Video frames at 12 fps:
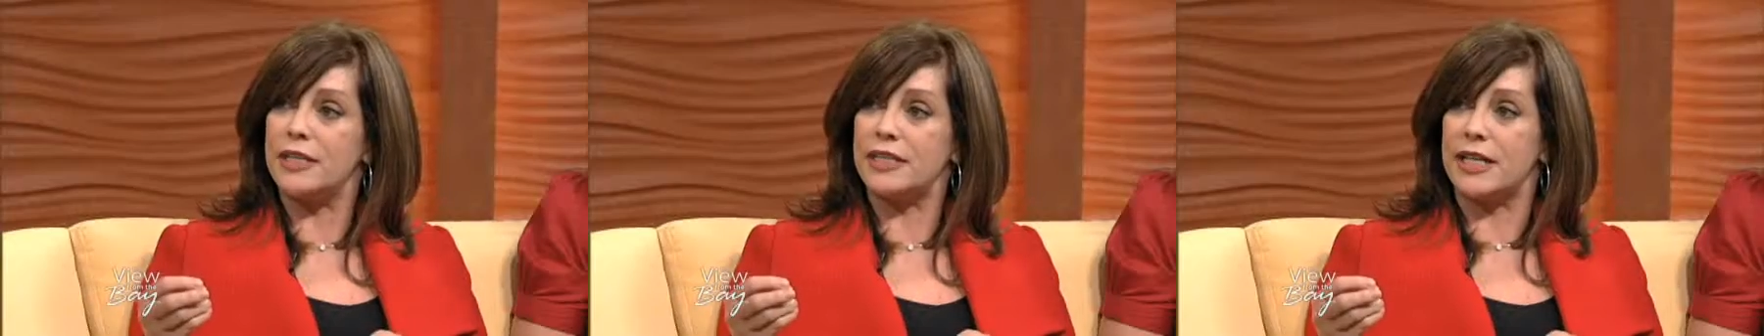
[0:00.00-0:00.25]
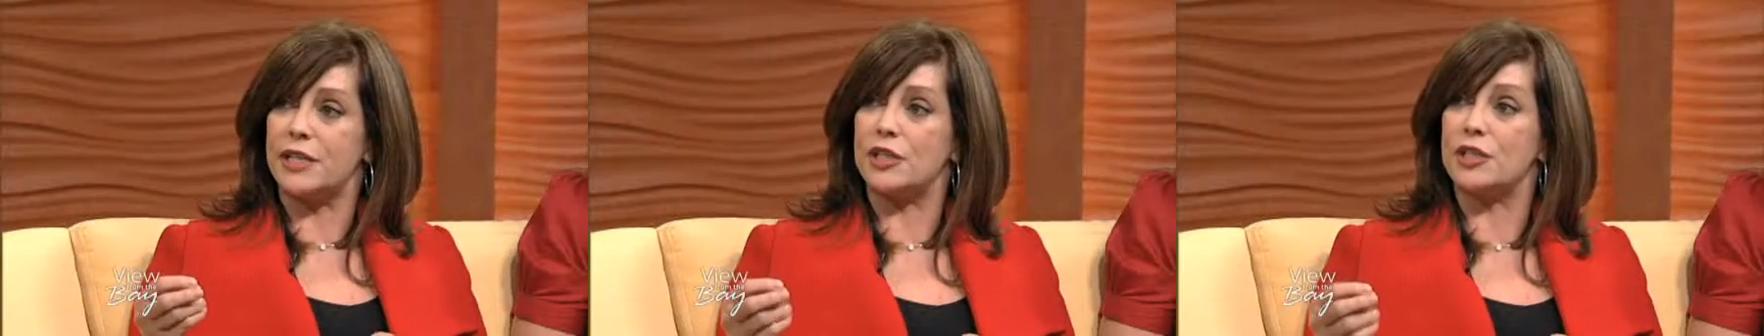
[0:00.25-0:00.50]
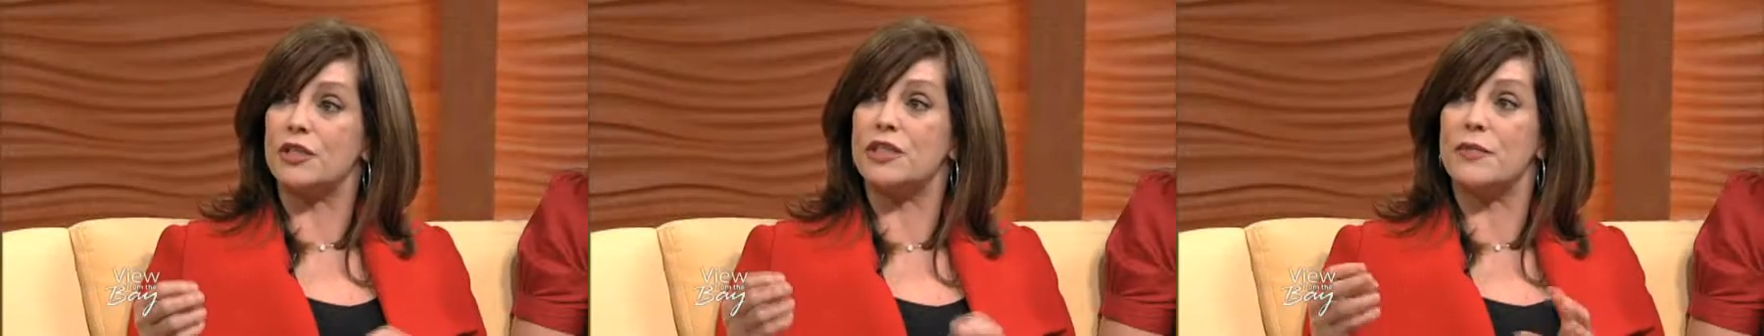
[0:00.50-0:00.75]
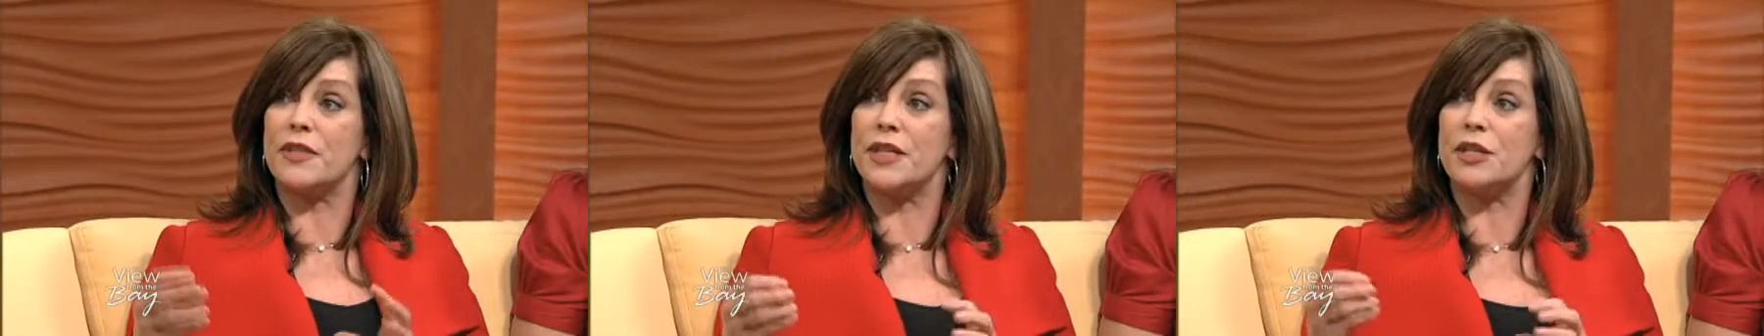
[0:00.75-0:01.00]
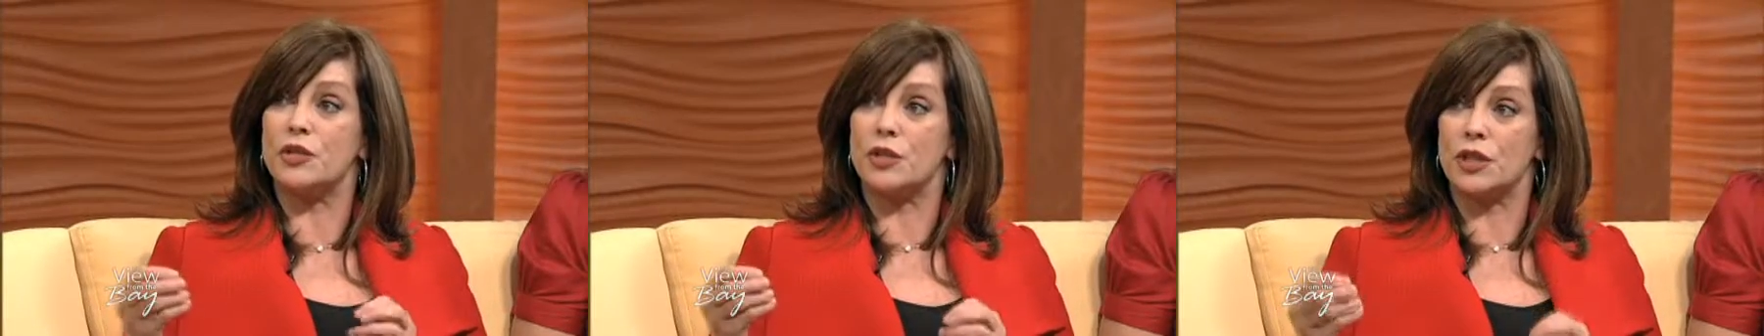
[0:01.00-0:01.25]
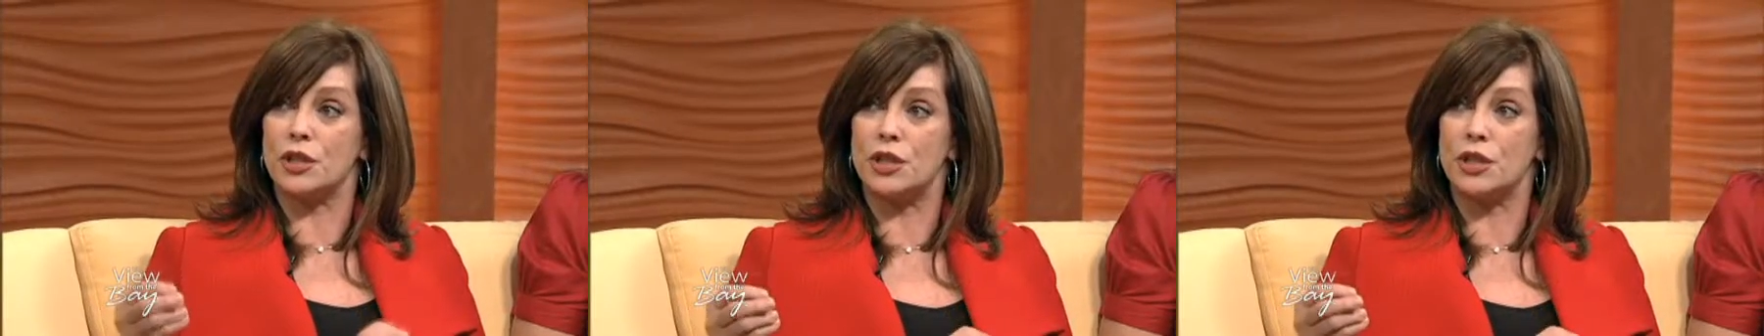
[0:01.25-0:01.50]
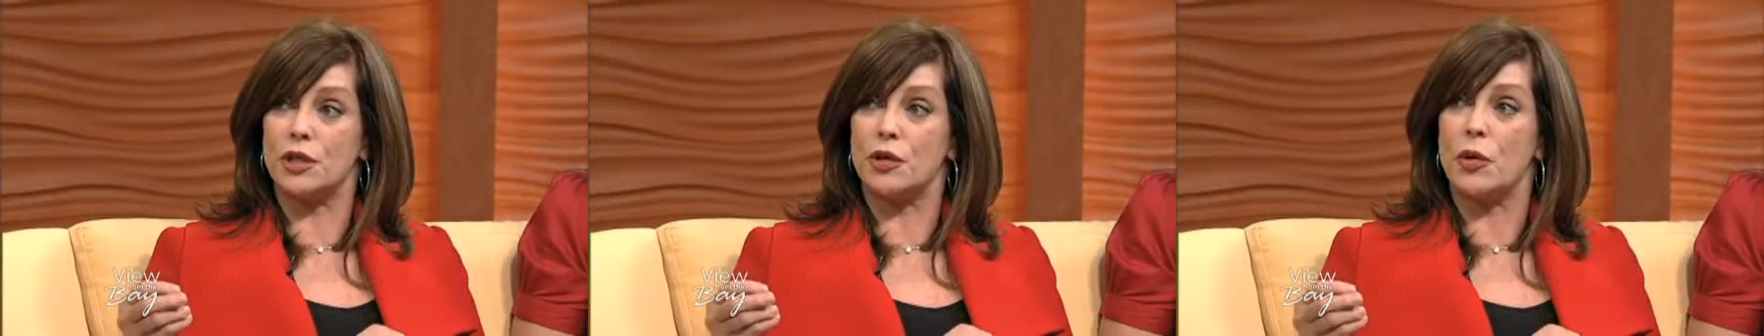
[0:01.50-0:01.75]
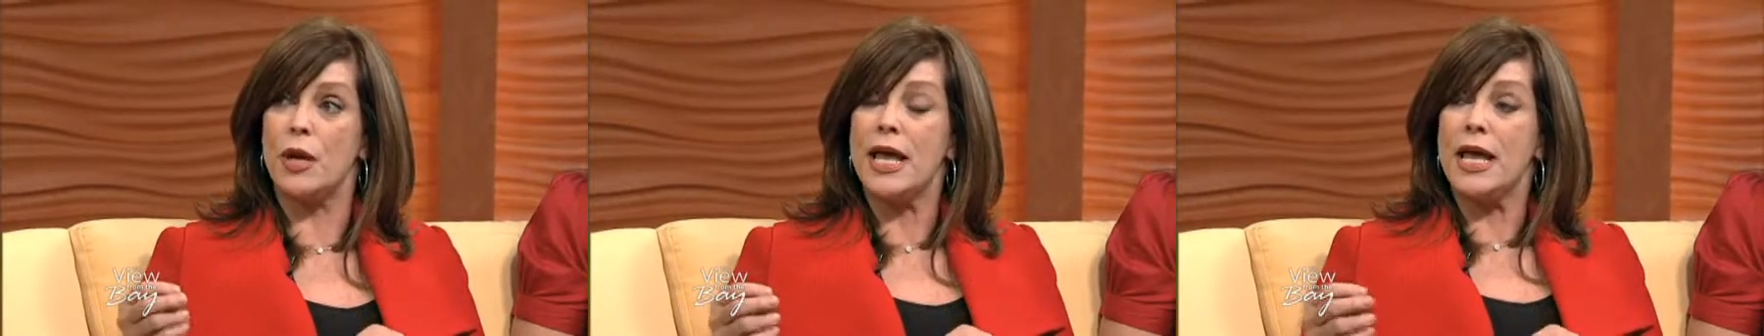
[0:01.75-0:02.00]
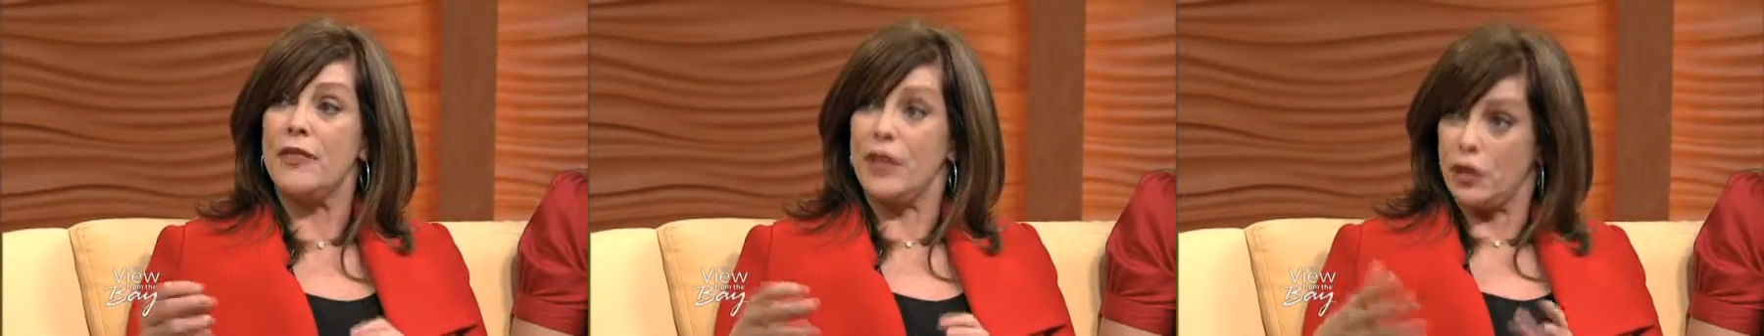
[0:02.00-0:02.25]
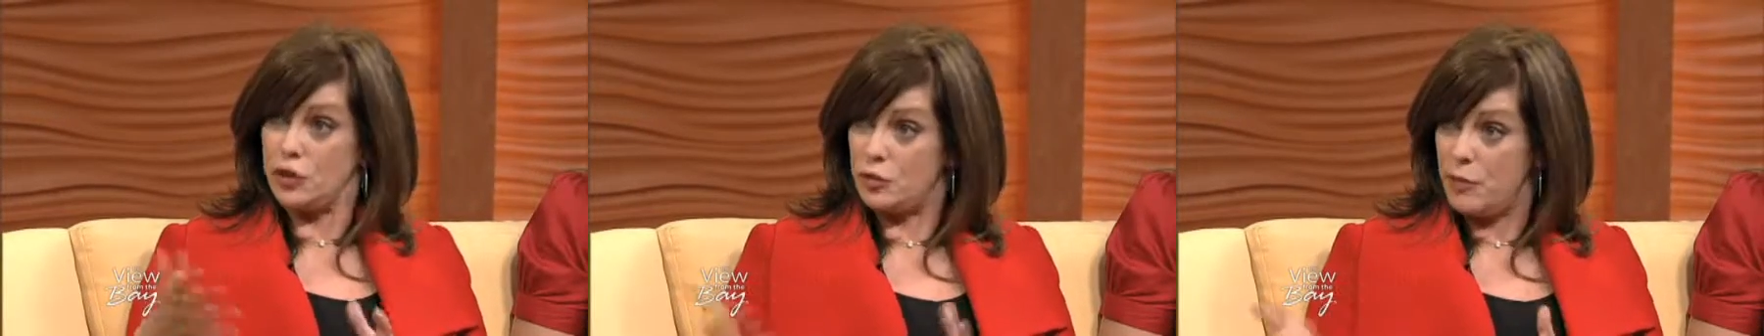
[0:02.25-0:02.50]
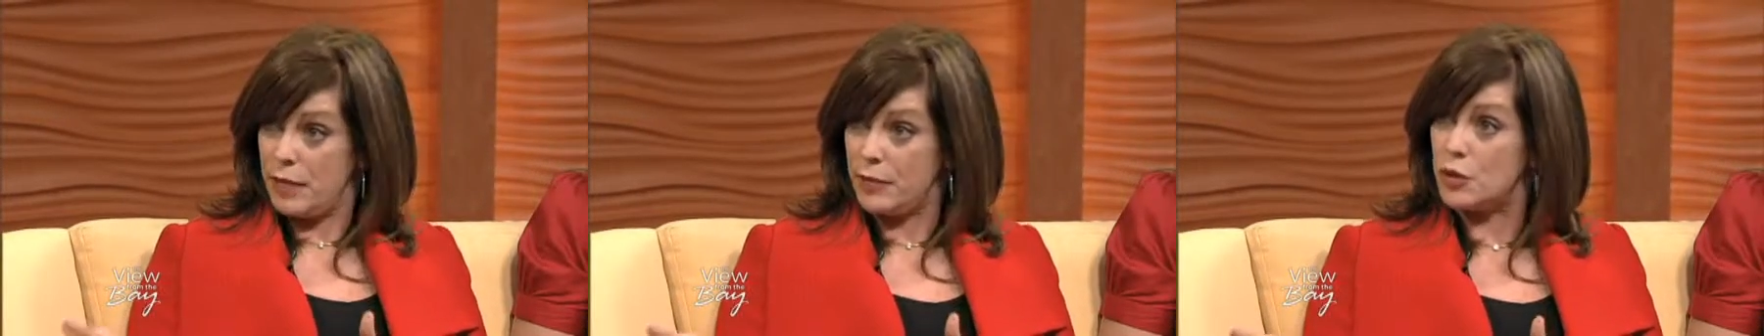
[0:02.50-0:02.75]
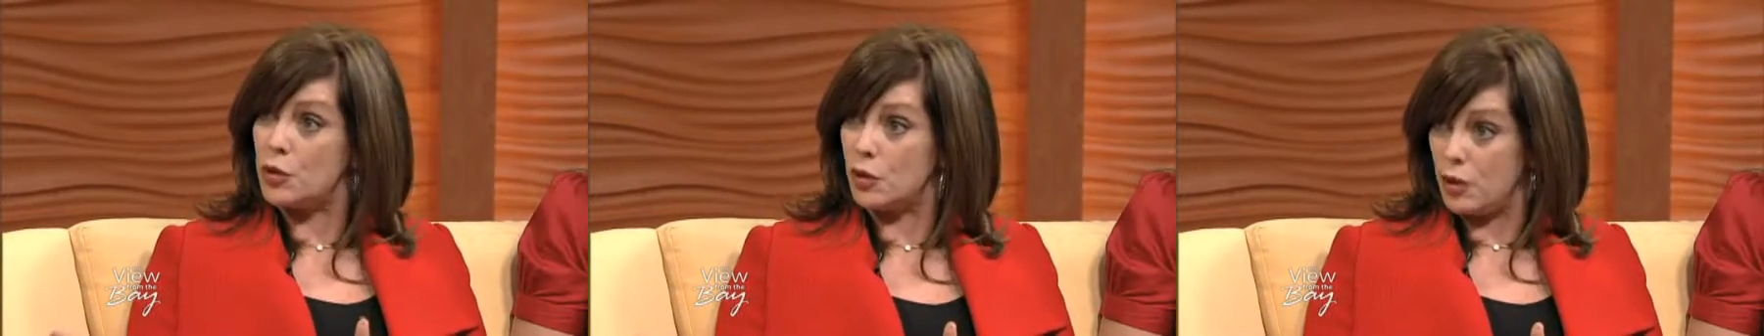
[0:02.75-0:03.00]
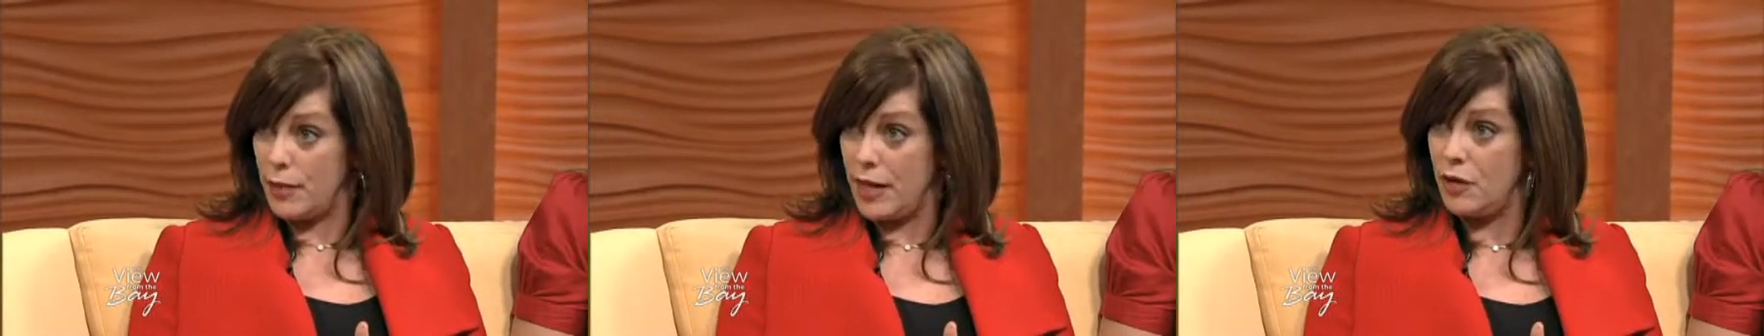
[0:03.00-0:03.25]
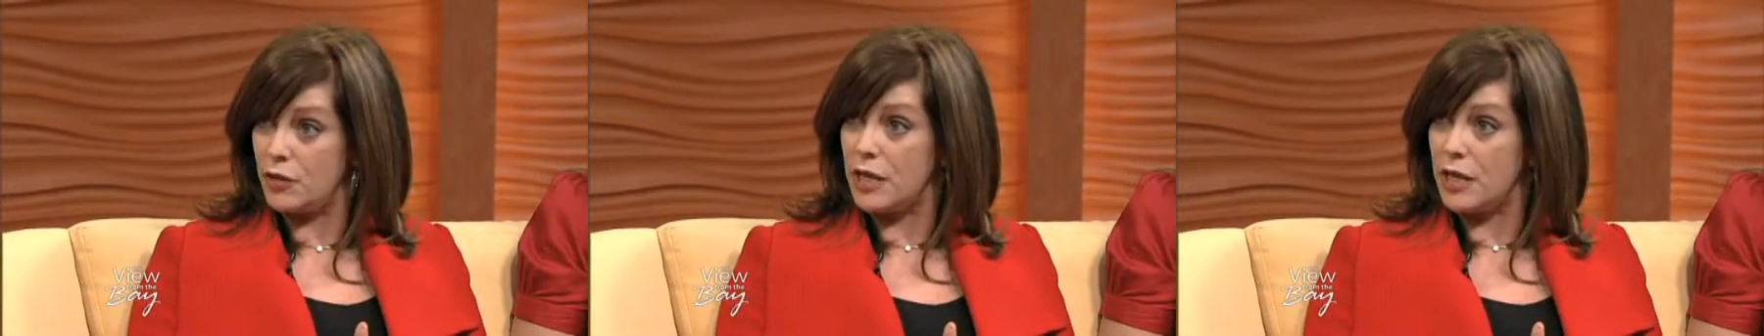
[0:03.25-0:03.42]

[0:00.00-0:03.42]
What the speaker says: stages, there's some things you can do that you should maybe talk about,